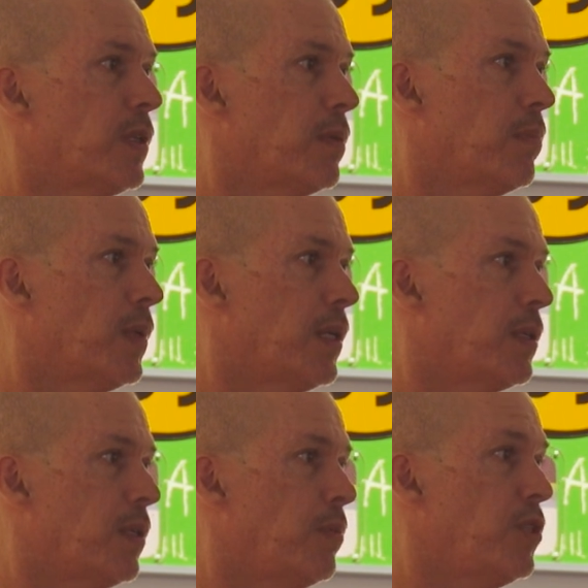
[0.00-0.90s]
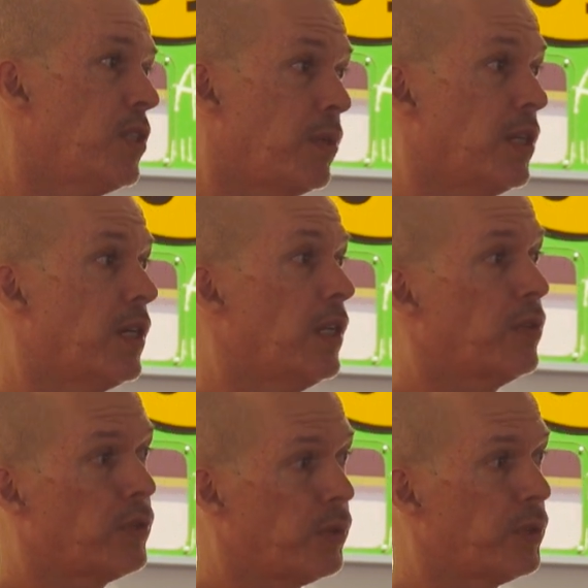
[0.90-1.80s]
at, at the Museum and Art Gallery
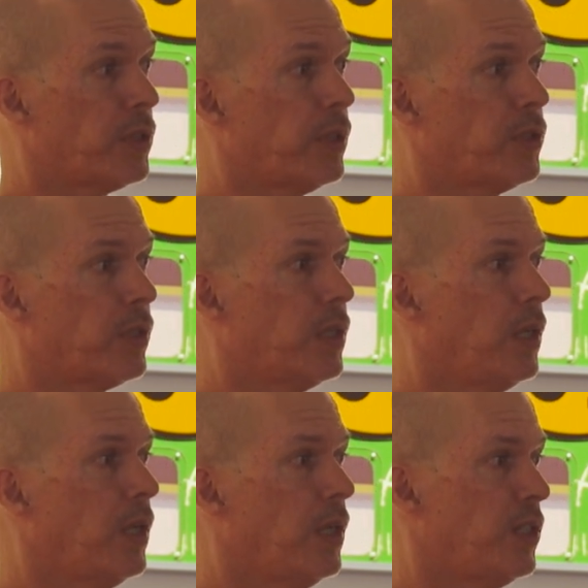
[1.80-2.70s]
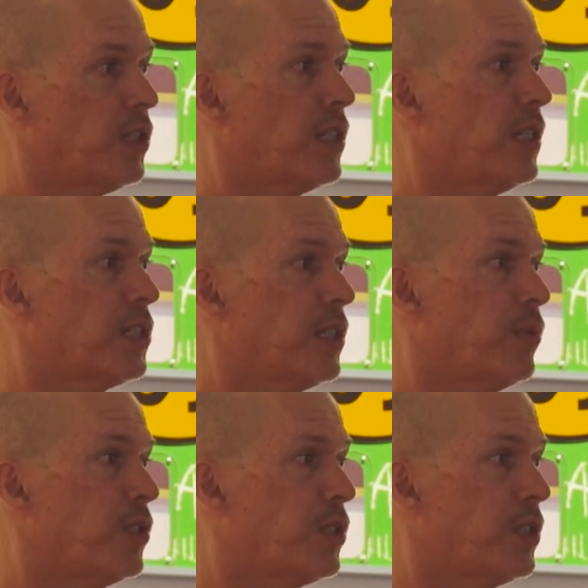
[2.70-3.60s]
of the Northern Territory just last year,
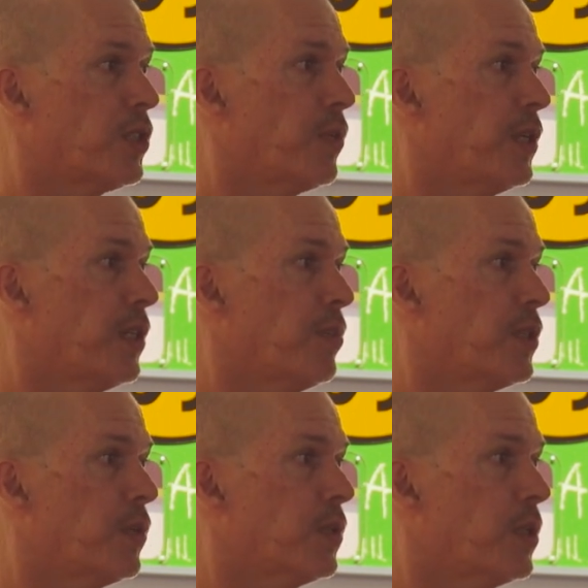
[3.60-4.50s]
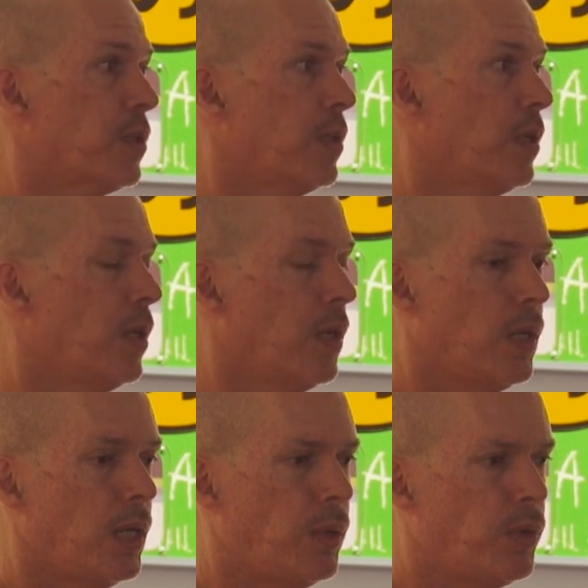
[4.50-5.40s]
which just wound up as well too.
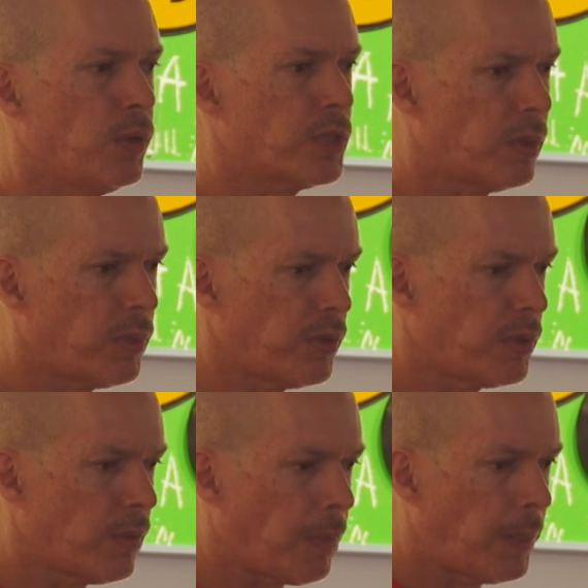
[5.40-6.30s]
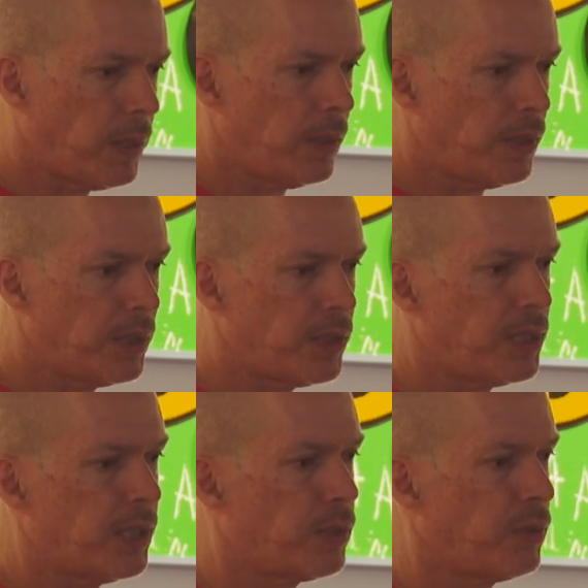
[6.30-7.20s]
And we also both, the, the
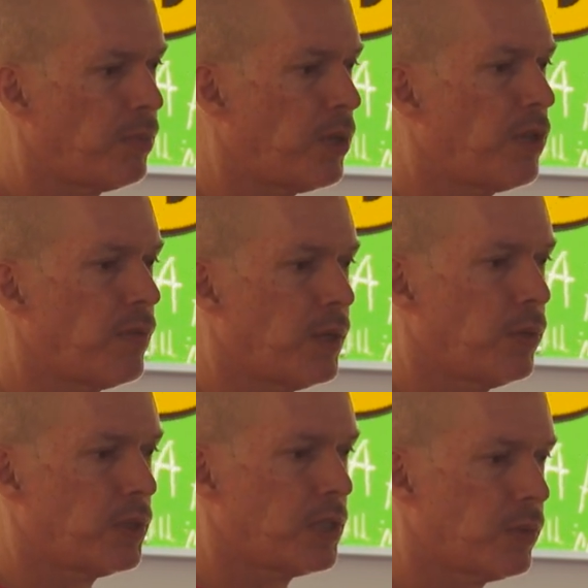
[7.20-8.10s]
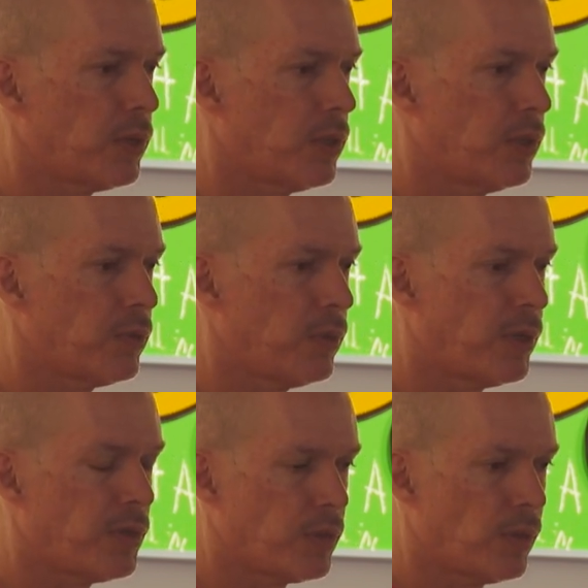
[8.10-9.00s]
intersection with both of our works as well too is we
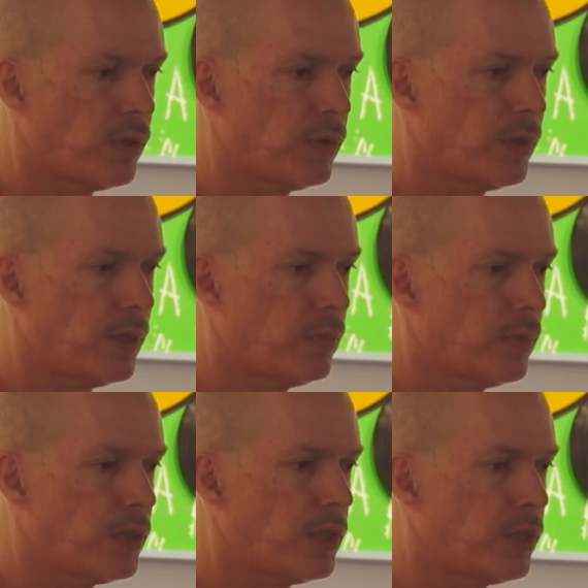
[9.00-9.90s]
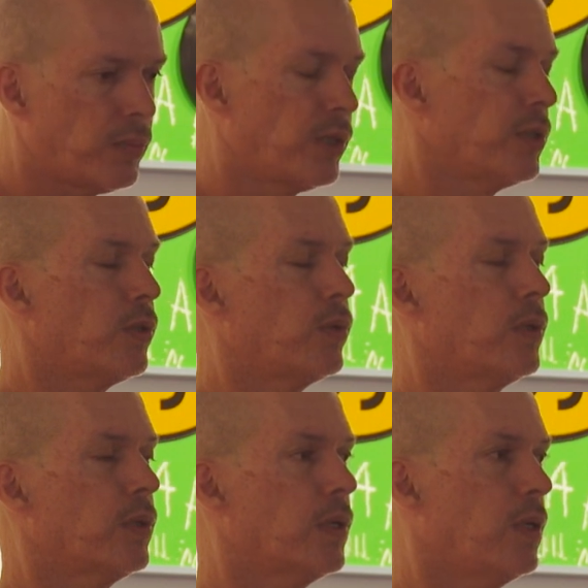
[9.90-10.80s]
both do a lot of um, socio-political
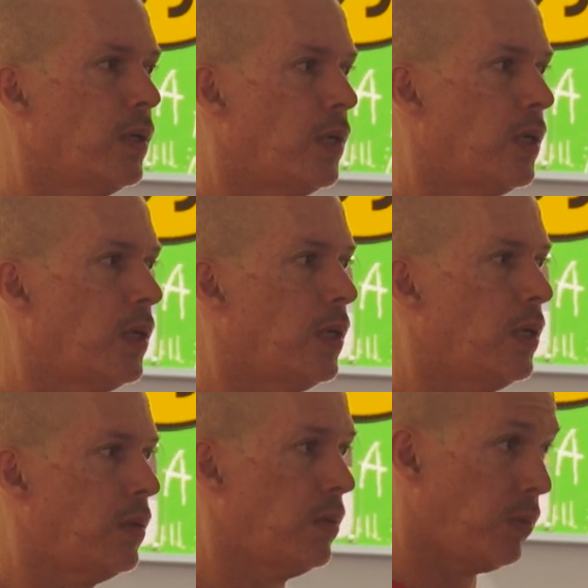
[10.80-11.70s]
work uh,